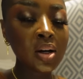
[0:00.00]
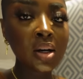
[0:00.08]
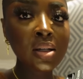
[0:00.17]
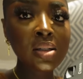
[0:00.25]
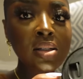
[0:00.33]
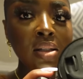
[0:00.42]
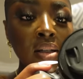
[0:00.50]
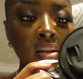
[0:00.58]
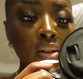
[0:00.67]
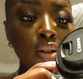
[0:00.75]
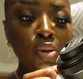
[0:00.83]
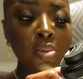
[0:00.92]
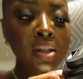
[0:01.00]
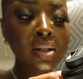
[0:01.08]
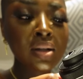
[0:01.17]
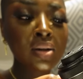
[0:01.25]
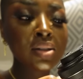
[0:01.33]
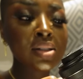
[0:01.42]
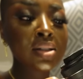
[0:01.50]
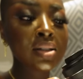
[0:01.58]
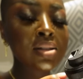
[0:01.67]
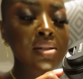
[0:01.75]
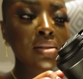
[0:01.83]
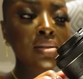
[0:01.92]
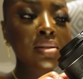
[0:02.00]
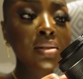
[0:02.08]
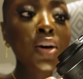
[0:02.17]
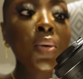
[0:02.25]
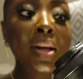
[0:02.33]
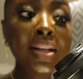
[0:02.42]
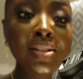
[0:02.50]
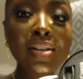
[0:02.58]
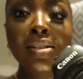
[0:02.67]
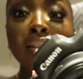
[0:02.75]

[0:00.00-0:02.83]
R six. Excuse me, not R six. No, it is R